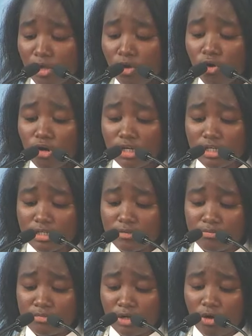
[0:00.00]
calling,
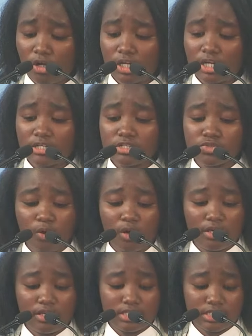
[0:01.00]
him, calling us to
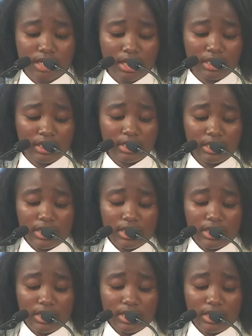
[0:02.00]
His side,